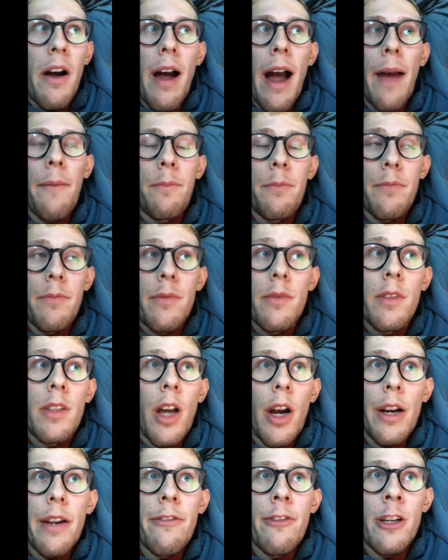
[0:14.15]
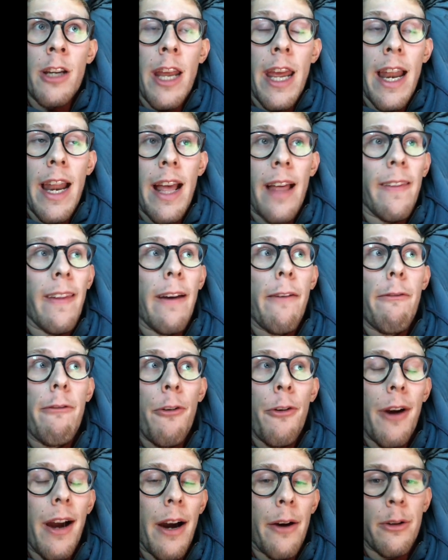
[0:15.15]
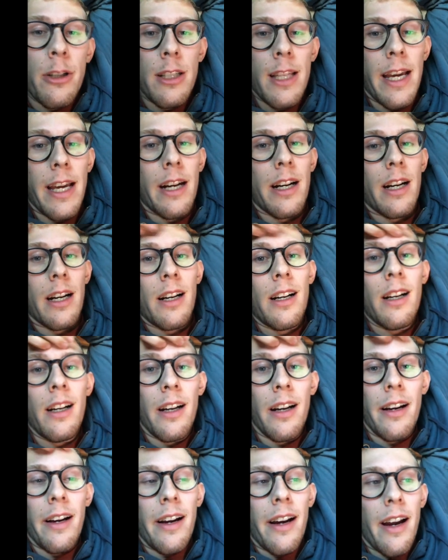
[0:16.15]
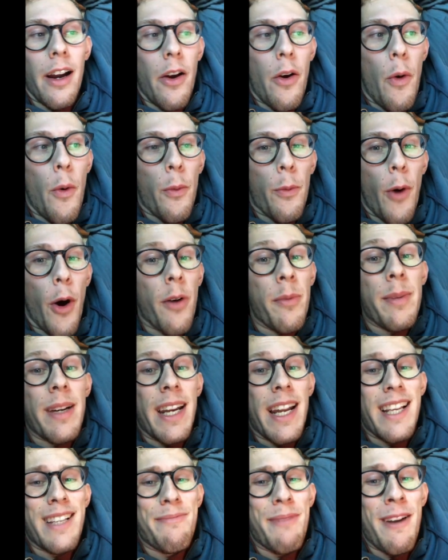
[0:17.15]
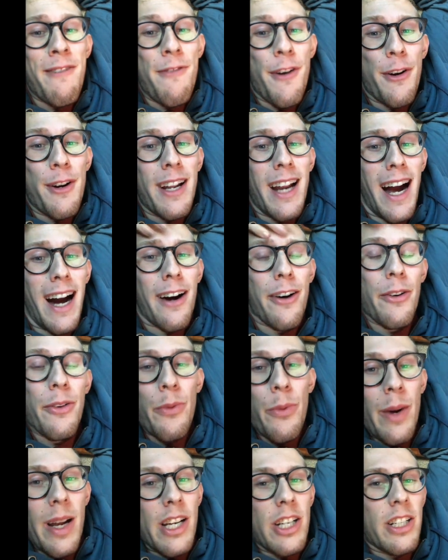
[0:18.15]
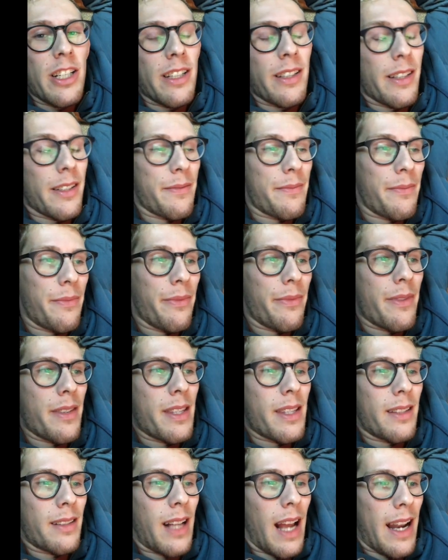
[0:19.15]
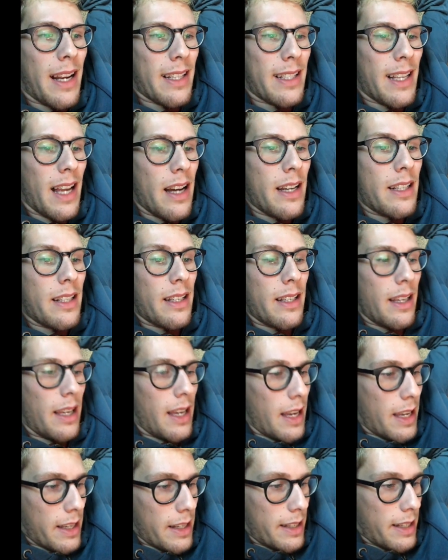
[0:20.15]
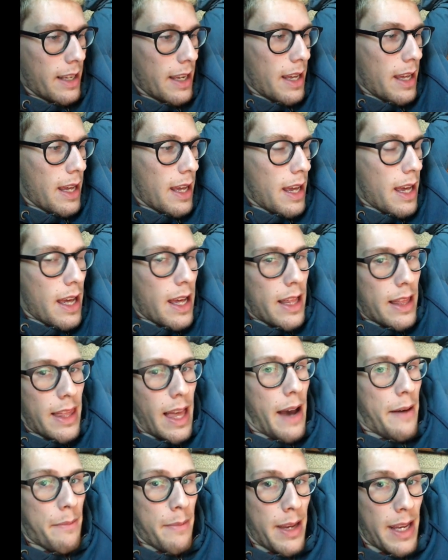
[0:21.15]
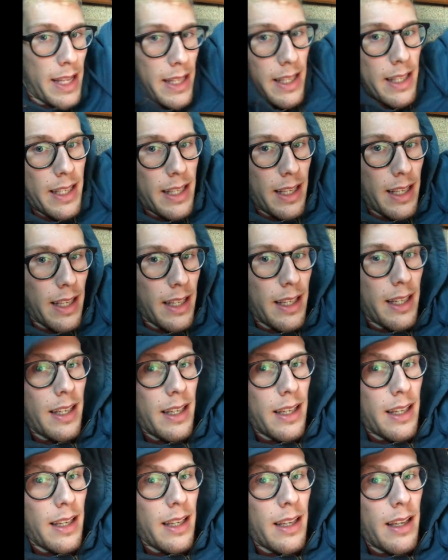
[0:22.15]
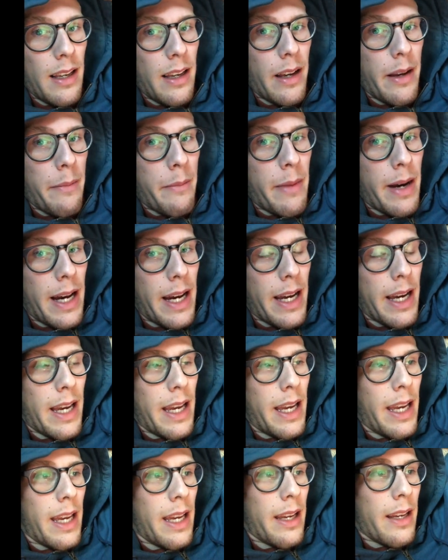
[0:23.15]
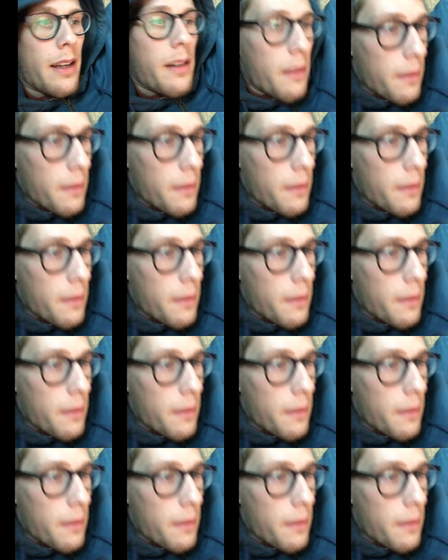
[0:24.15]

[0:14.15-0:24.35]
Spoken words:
I'm not even kidding, like 4 hours later, Roman has been voted out, which kind of sucks, because that means my,